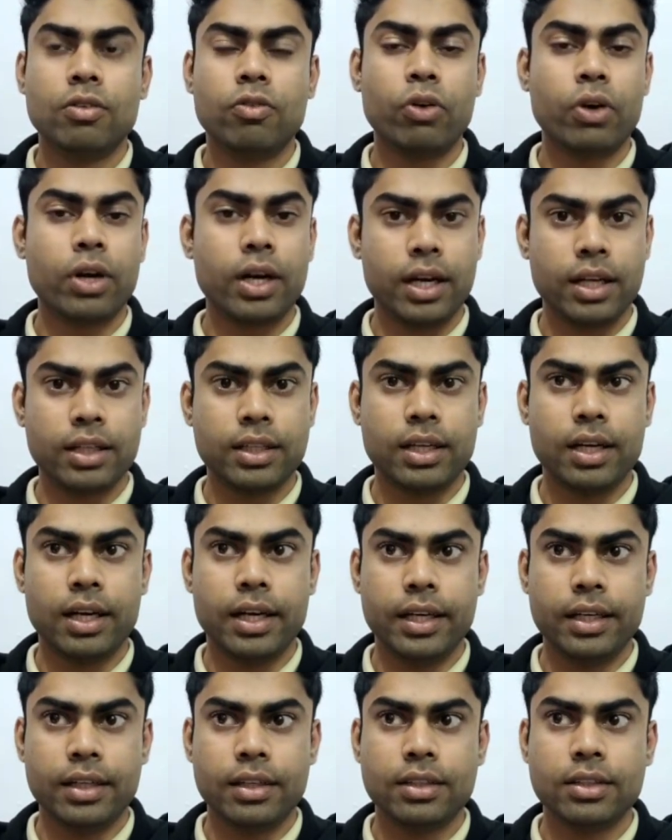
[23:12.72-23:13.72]
for another
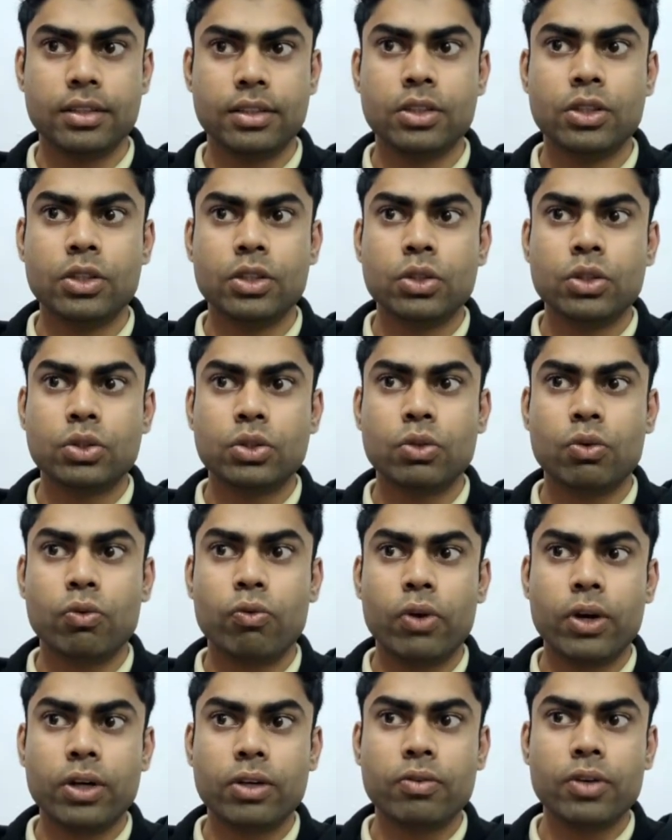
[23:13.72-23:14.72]
lane. So
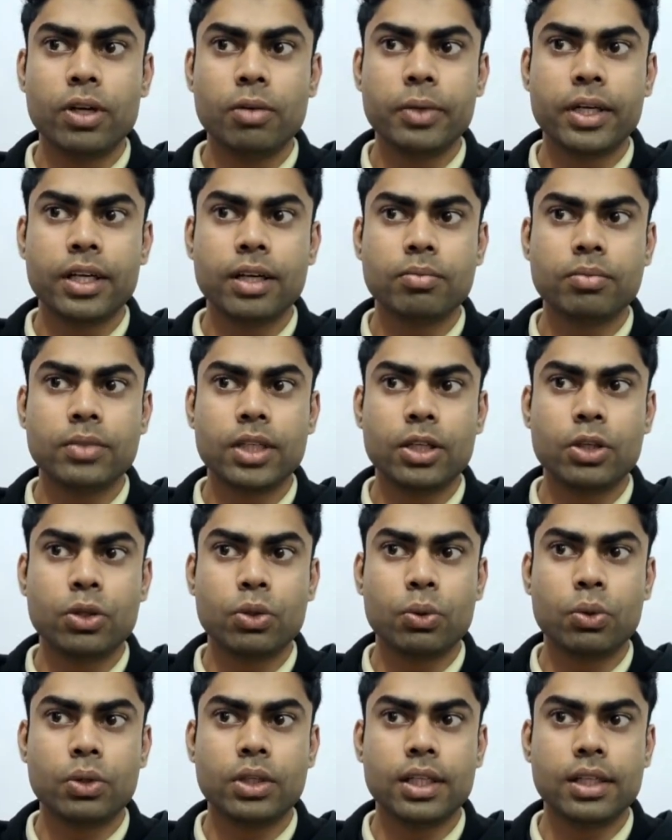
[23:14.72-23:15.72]
what will become the
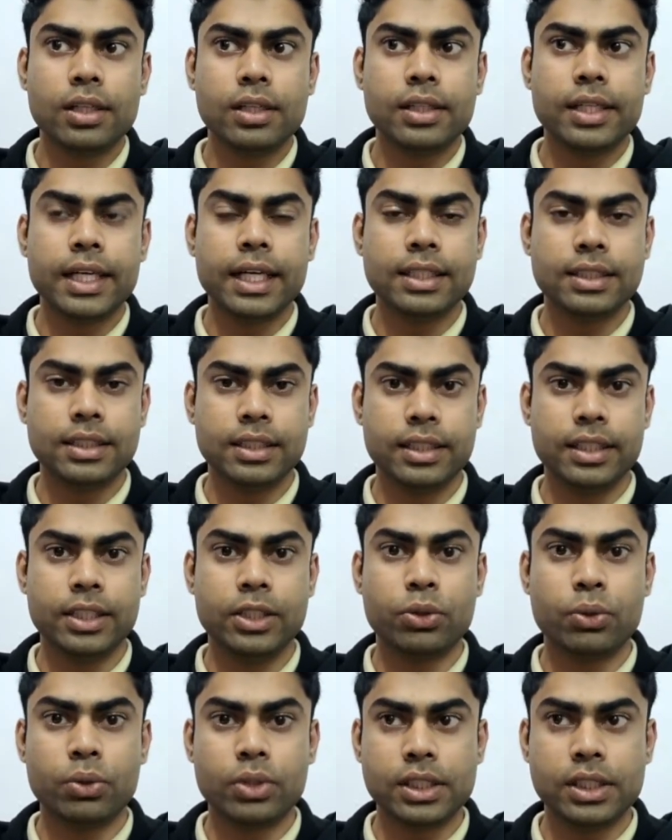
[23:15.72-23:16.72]
total
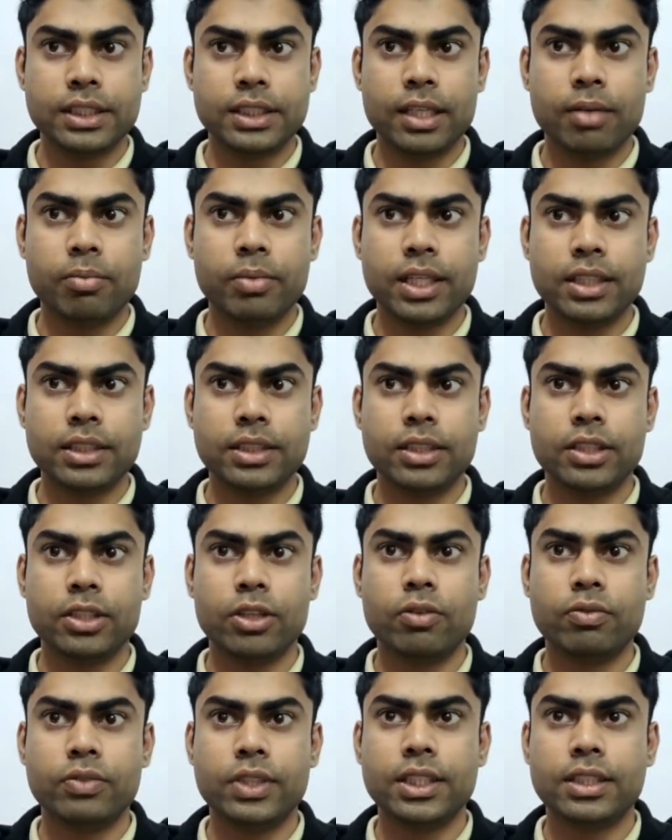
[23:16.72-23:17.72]
density, total jam density
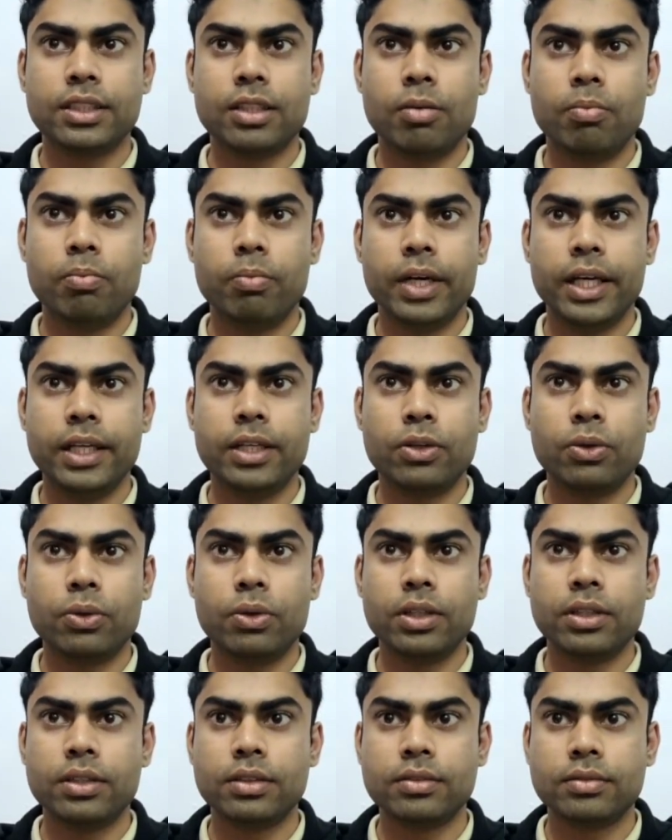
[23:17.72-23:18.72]
of this combined
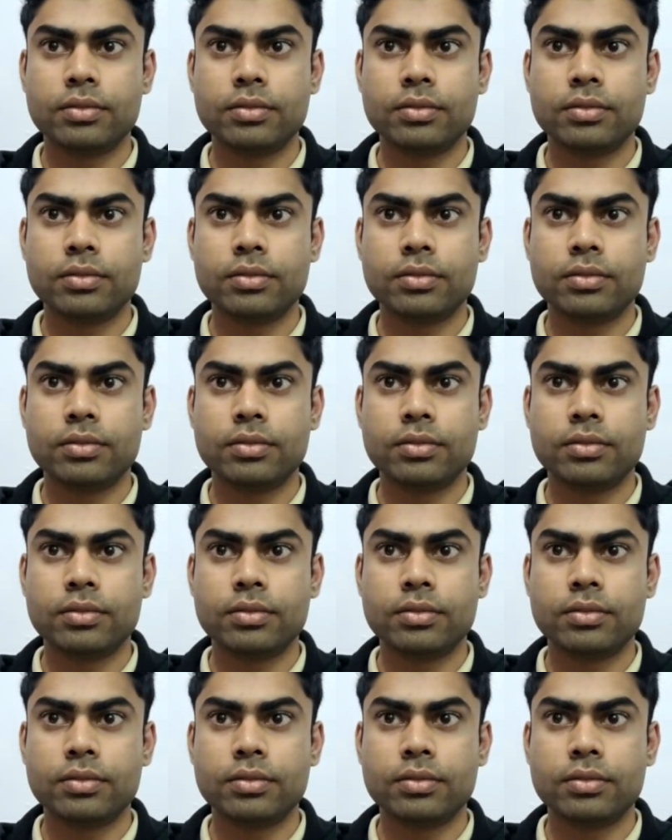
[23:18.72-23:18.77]
road?